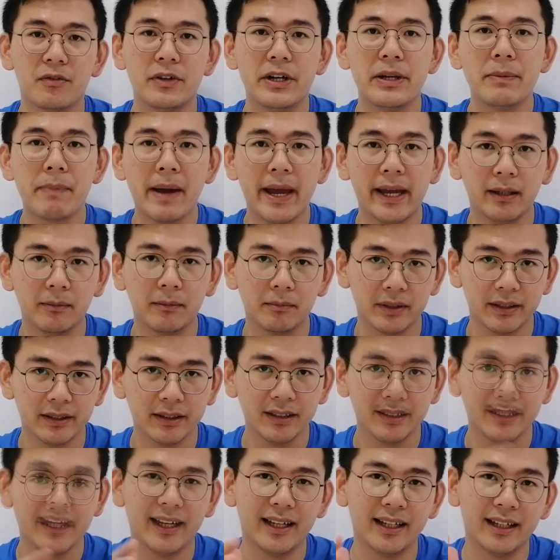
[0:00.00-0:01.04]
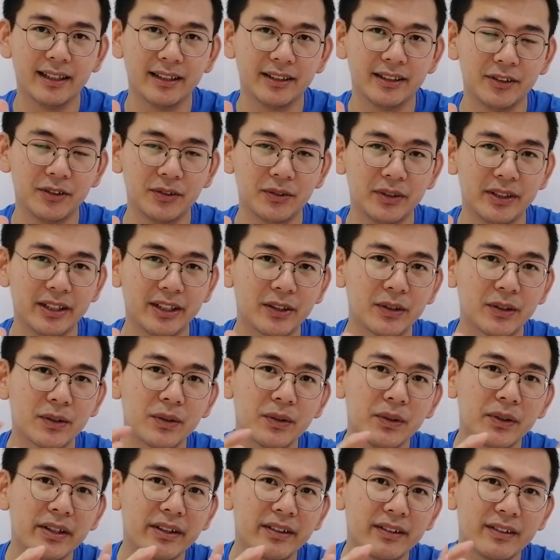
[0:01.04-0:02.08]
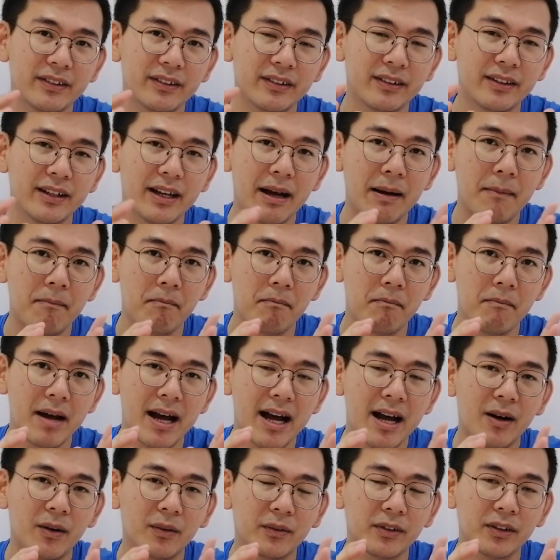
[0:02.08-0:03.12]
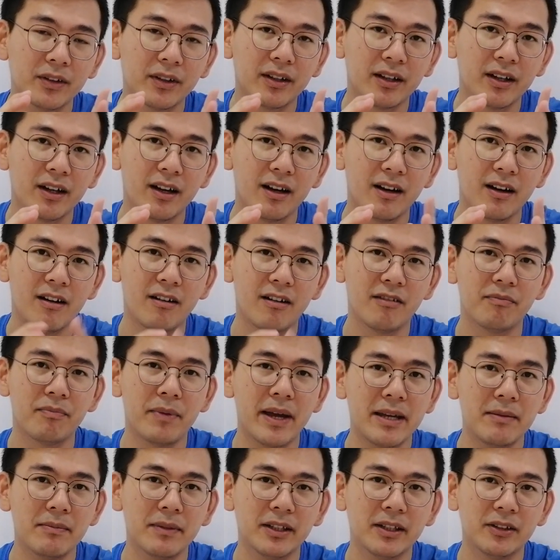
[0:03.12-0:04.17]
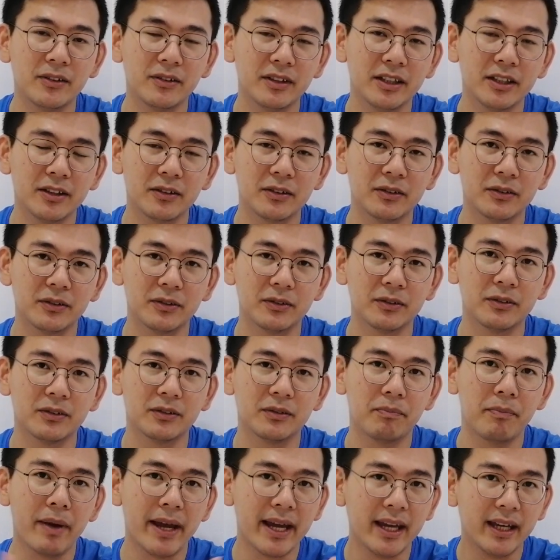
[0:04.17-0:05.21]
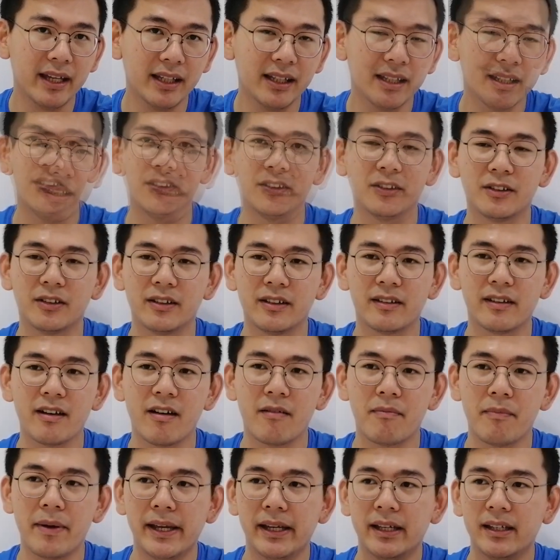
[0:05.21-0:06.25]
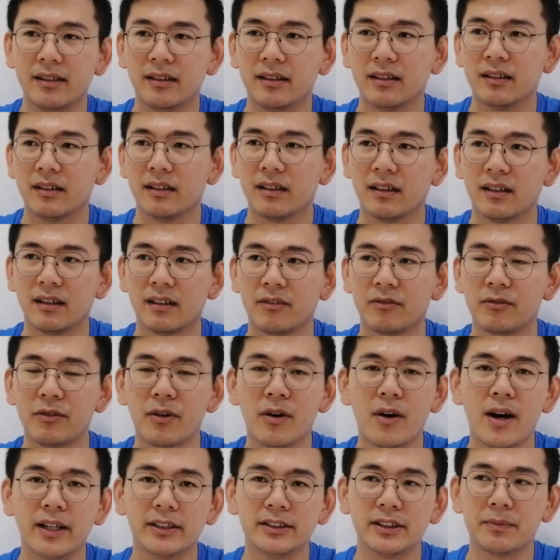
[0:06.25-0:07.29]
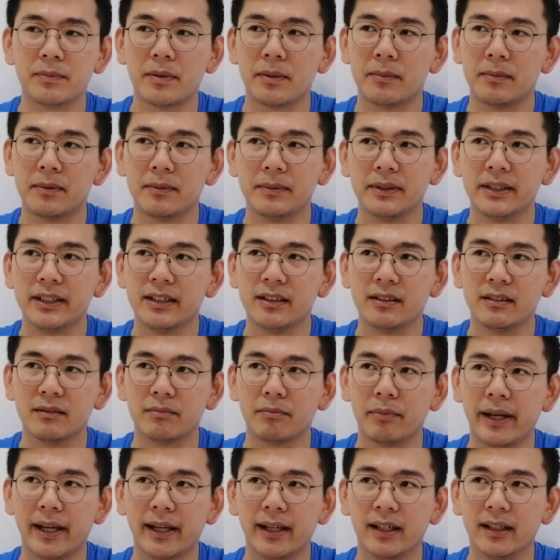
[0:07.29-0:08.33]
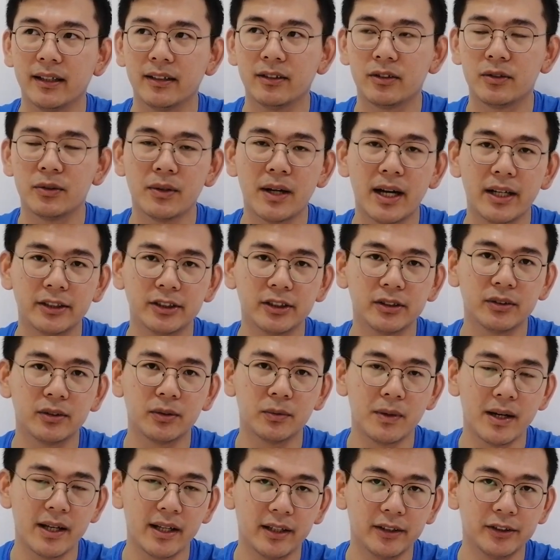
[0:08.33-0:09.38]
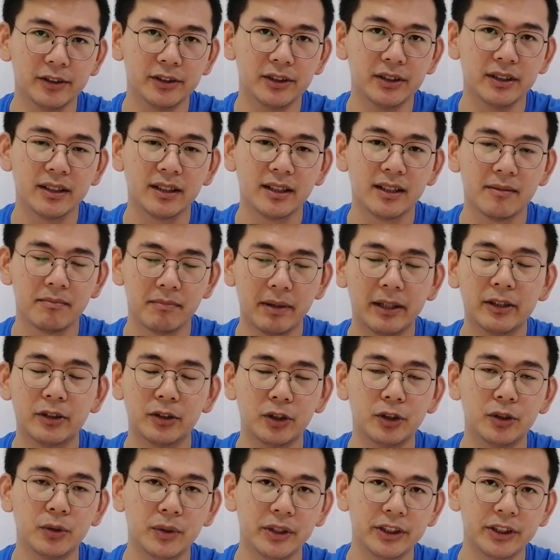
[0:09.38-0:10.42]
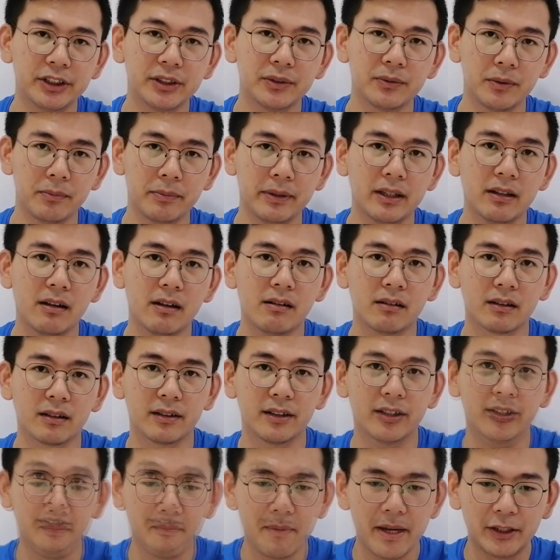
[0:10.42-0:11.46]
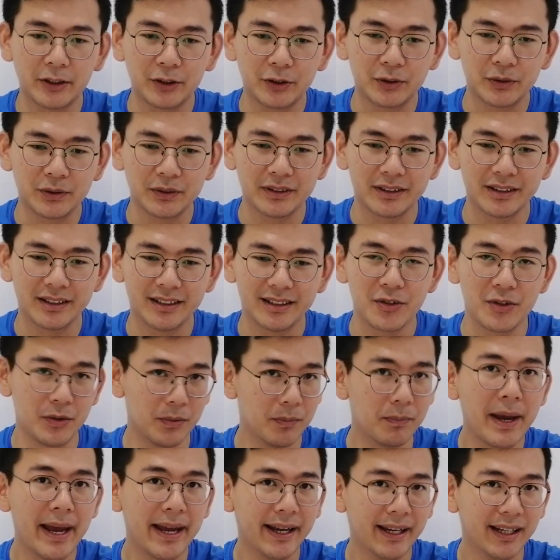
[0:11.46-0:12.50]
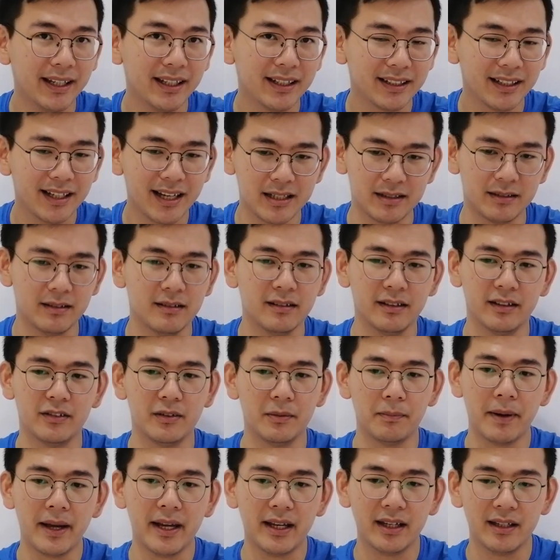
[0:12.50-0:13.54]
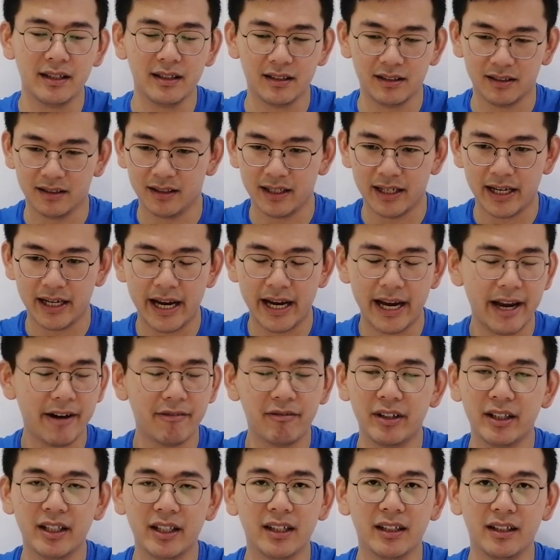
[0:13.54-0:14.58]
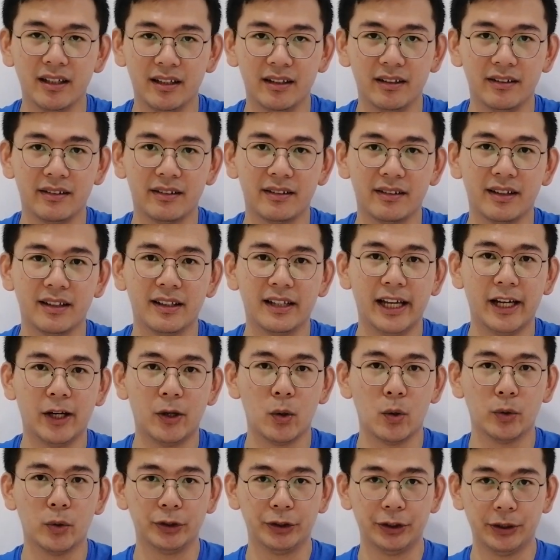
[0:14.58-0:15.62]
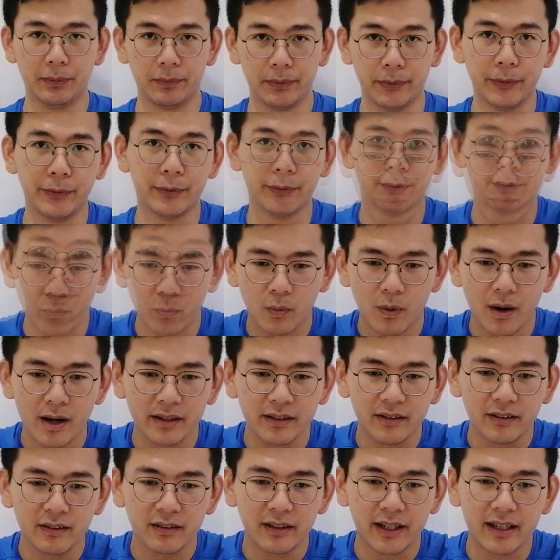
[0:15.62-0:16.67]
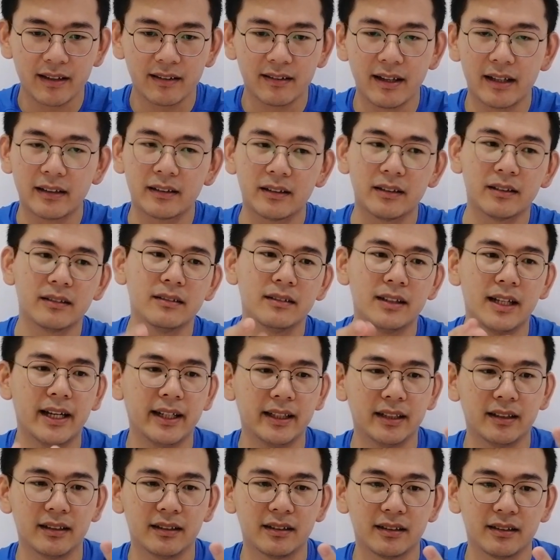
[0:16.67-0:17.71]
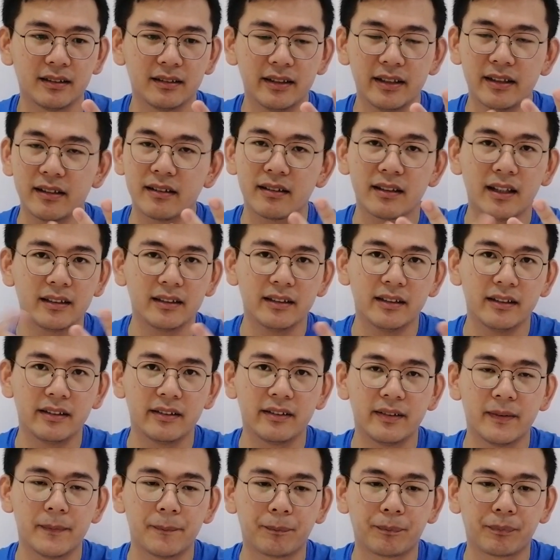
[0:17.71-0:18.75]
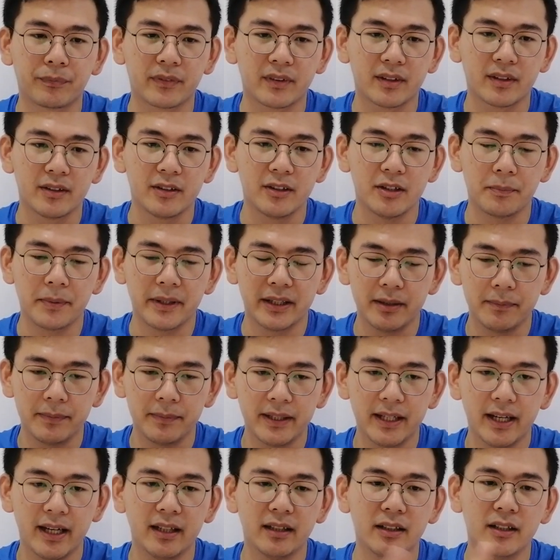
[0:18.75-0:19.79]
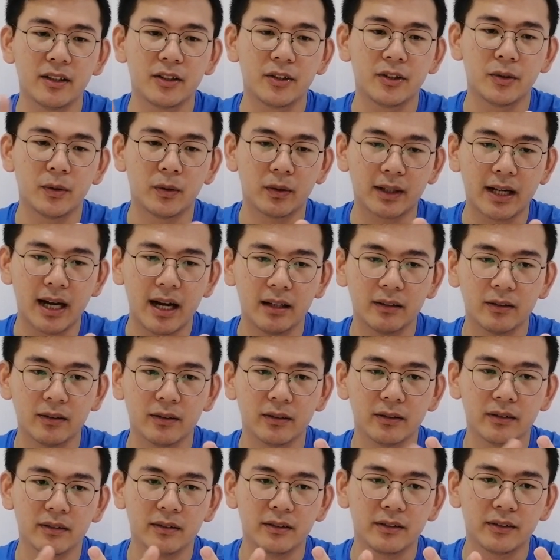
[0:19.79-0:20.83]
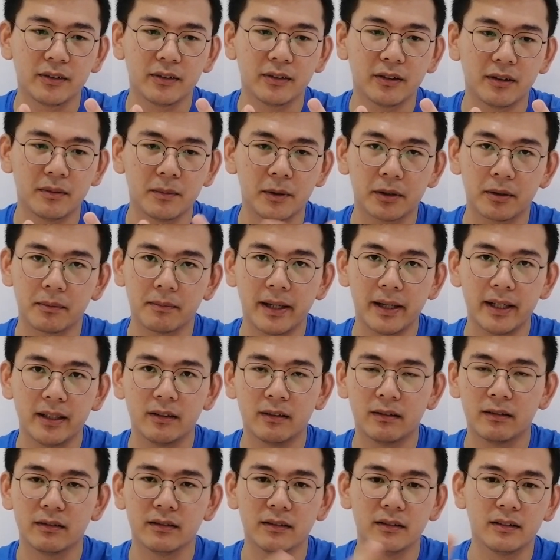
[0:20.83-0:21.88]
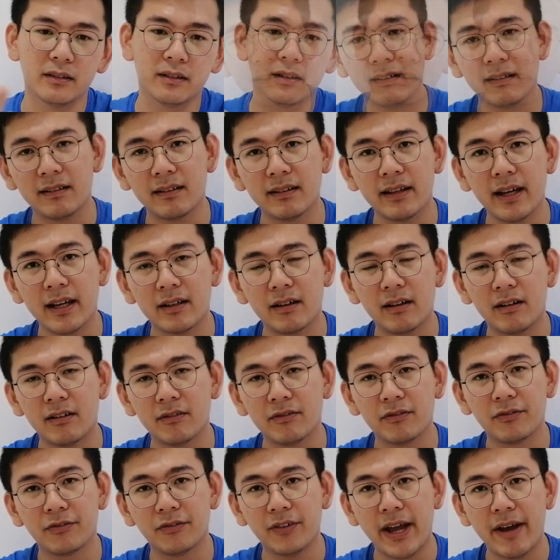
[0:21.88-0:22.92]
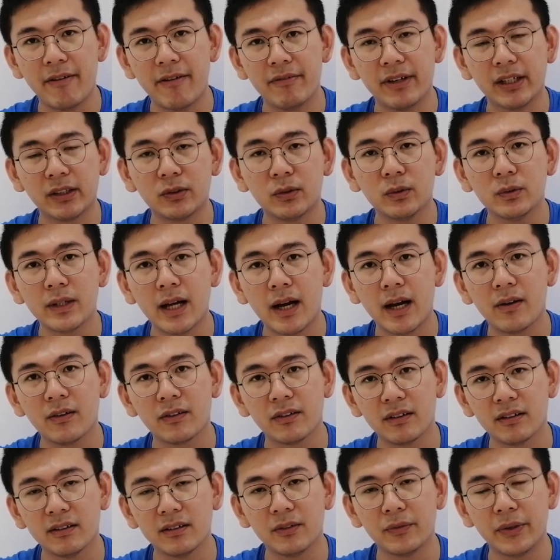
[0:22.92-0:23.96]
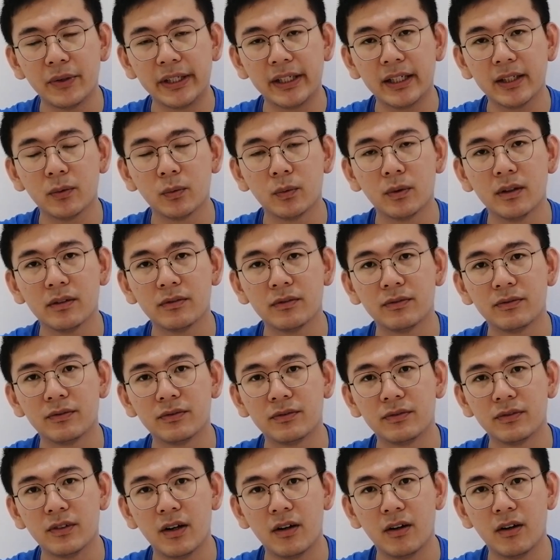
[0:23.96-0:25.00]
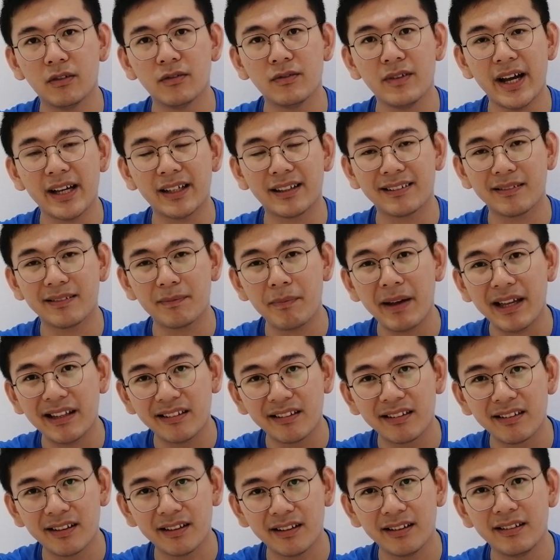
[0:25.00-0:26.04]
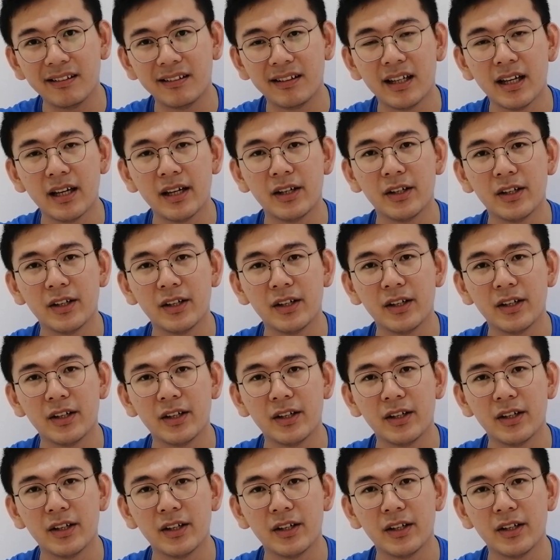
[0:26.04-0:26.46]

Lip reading: repayment and you decrease the amount of payment you need to pay. You know, instead of paying 400, probably you're paying 200 to 100, but the duration will be longer. Make sure you pay. As long as you pay, everything is negotiable. Once you can settle like things like this, your PTPTN, your car loan, your motorbike loan, instead of having 2,000 ringgit worth of expenses,